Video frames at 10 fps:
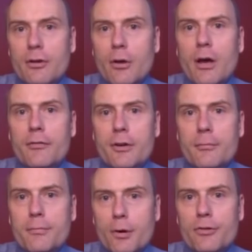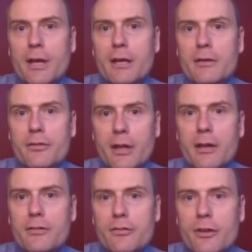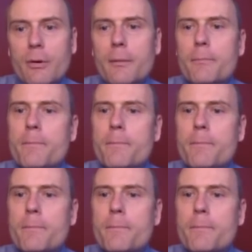Zoloft and Prozac and Xanax and so on.